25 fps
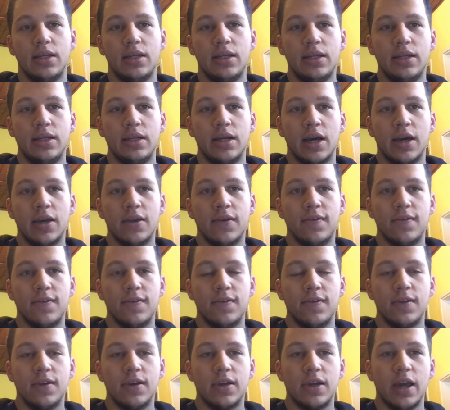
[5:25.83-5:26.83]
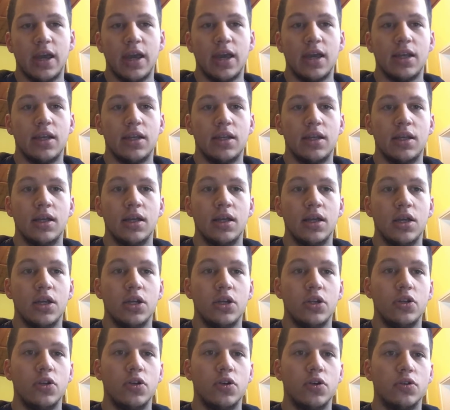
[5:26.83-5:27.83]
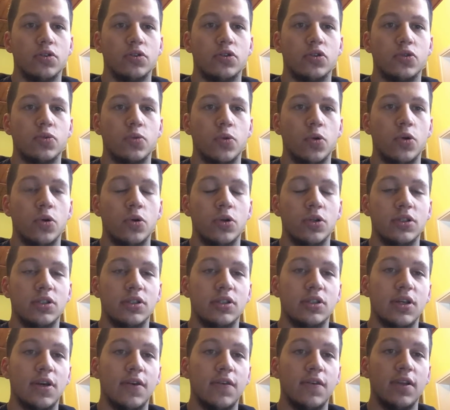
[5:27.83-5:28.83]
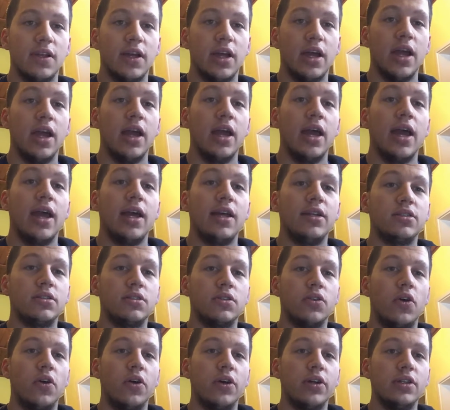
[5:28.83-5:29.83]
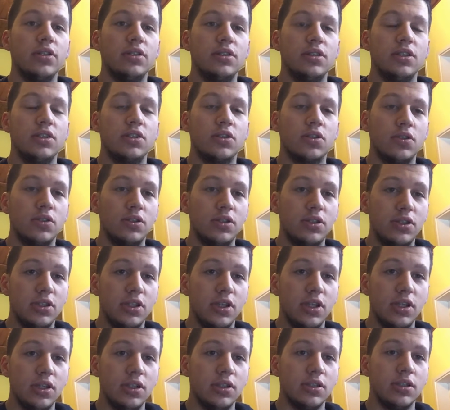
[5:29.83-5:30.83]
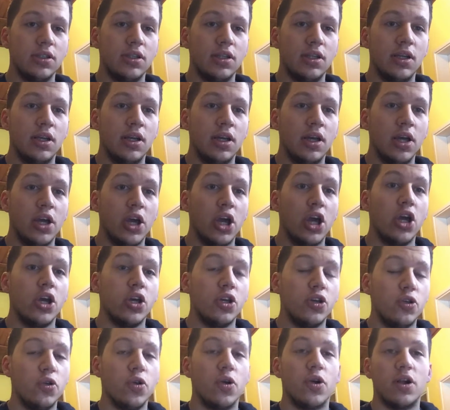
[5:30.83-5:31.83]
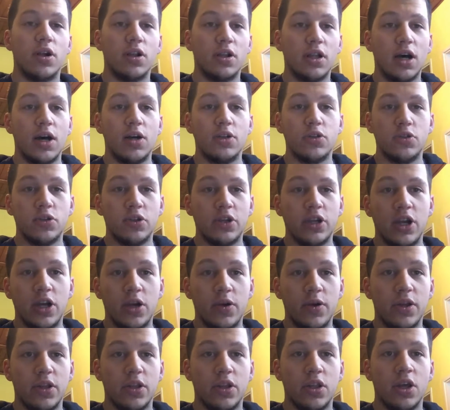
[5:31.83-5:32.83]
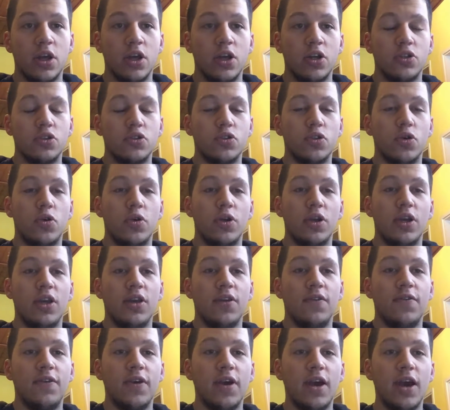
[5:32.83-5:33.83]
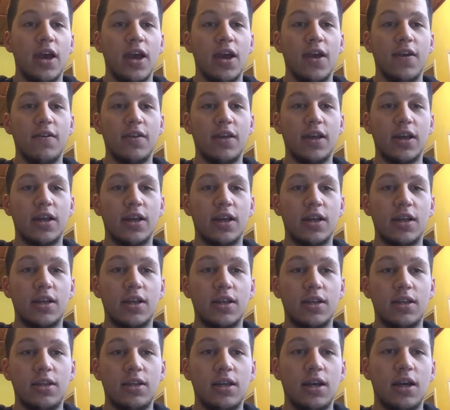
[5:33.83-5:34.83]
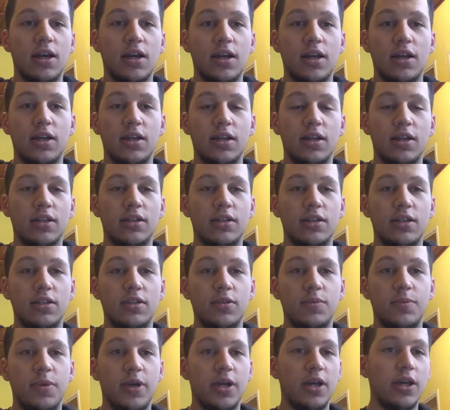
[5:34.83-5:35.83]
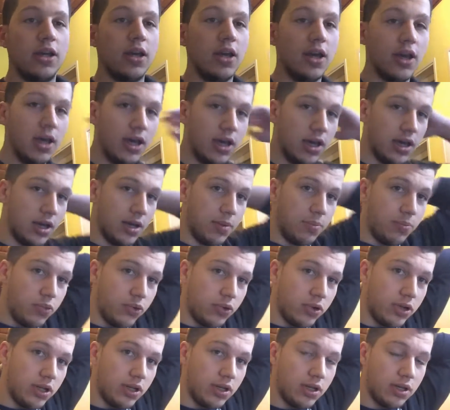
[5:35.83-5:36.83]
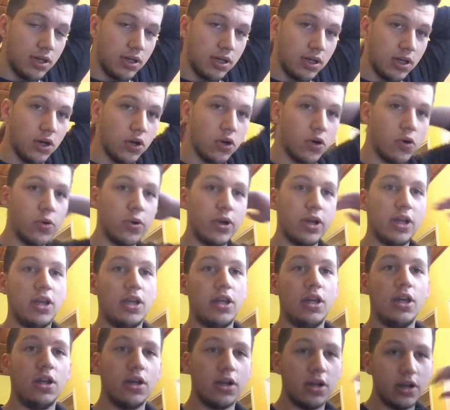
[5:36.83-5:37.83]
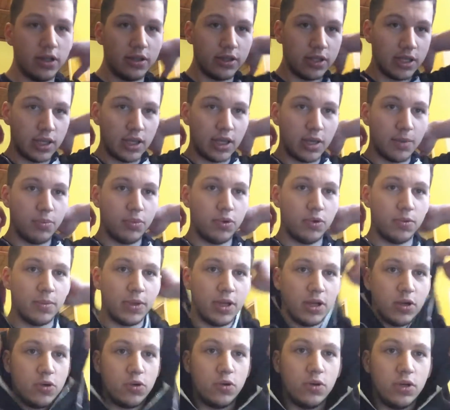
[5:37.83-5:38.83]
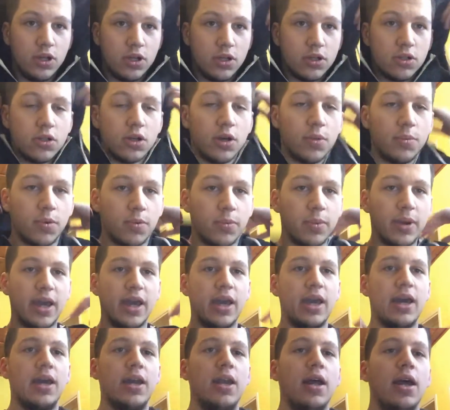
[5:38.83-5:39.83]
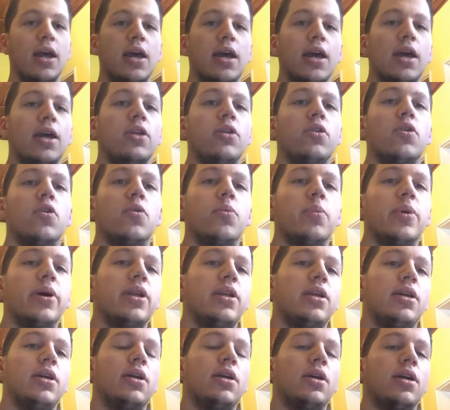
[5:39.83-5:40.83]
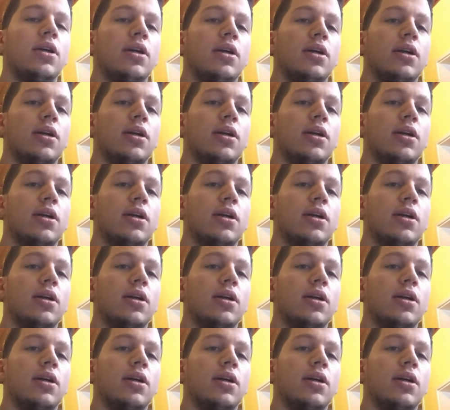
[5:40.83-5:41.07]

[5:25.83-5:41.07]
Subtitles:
knife and, you know, swords and stuff like that, as long as it's concealed, you're allowed to carry it. So if I have like a katana like this big and I put it over here and then I put my hoodie on top of my head and nobody